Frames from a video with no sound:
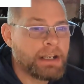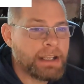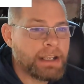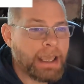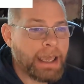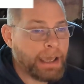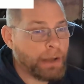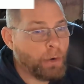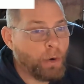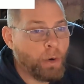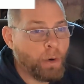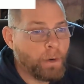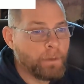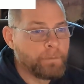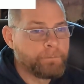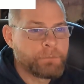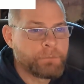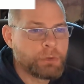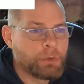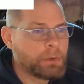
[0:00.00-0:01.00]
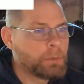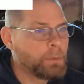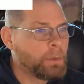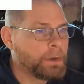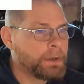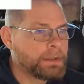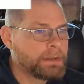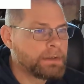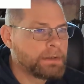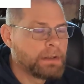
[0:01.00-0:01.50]
at all. So he
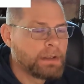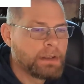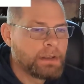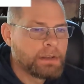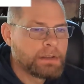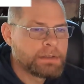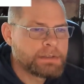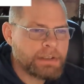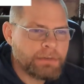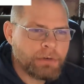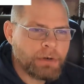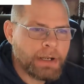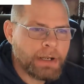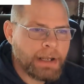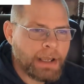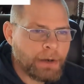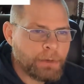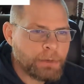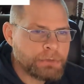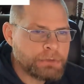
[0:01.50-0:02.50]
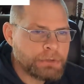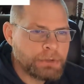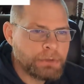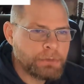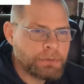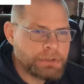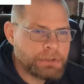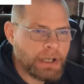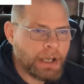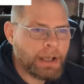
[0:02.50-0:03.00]
wanted 7 or 8 hours to do
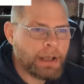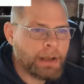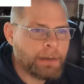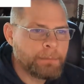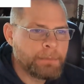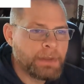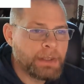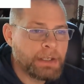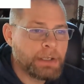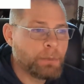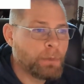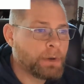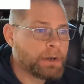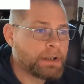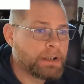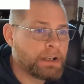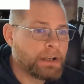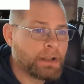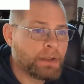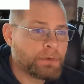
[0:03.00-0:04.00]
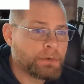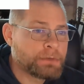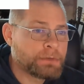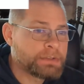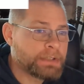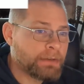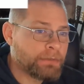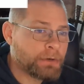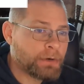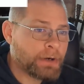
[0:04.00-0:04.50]
the job. And then he wanted another
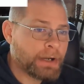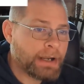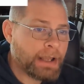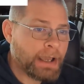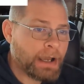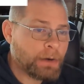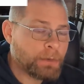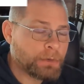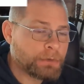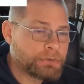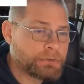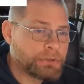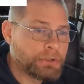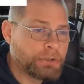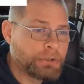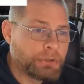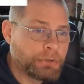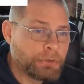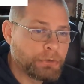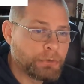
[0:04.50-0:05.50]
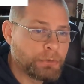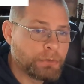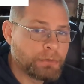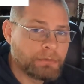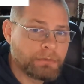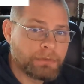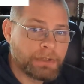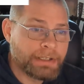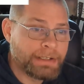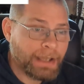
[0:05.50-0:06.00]
7 or 8 hours to do
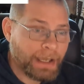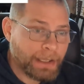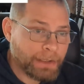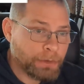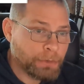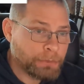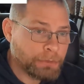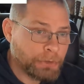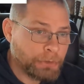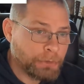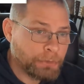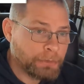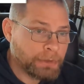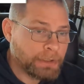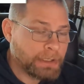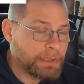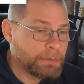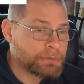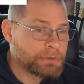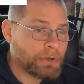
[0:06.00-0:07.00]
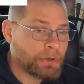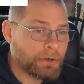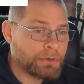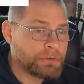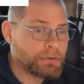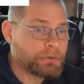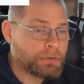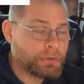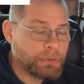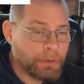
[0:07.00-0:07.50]
the dyno tune. And he was
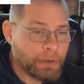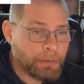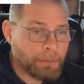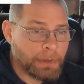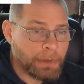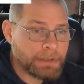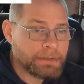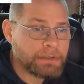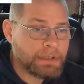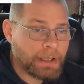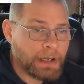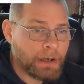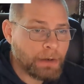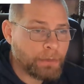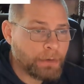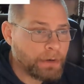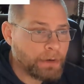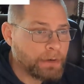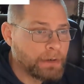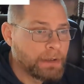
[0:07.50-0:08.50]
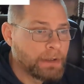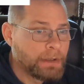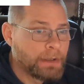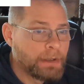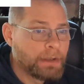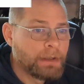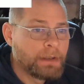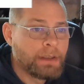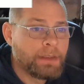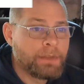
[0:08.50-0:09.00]
charging $200 an hour.
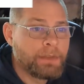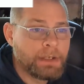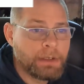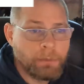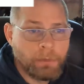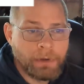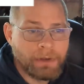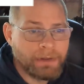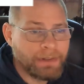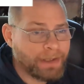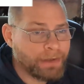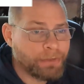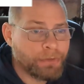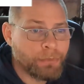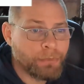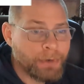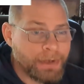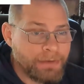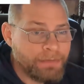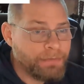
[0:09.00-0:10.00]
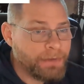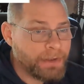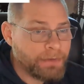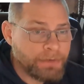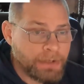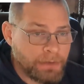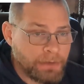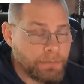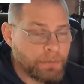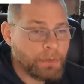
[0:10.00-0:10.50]
And then he wanted like
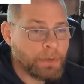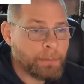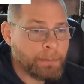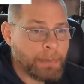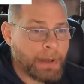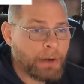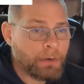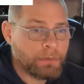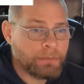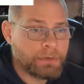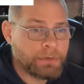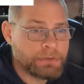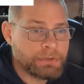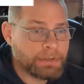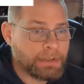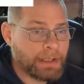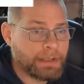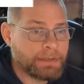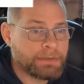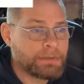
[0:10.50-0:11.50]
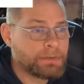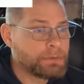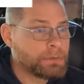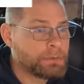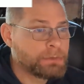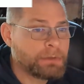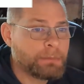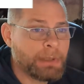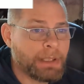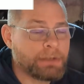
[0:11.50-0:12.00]
$350 for the Power Vision license. So it's
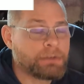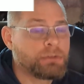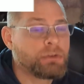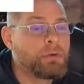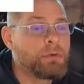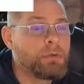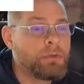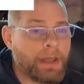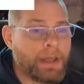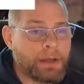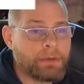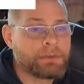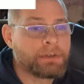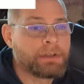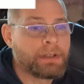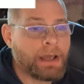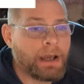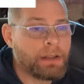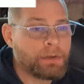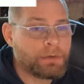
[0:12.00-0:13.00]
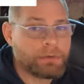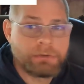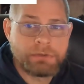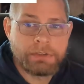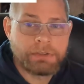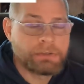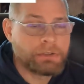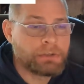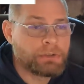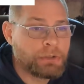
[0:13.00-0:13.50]
going to be like $2,000
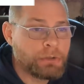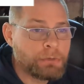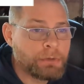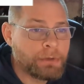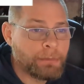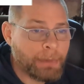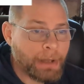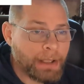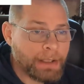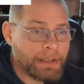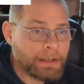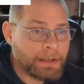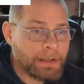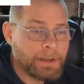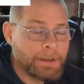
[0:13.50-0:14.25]
just to tune the bike.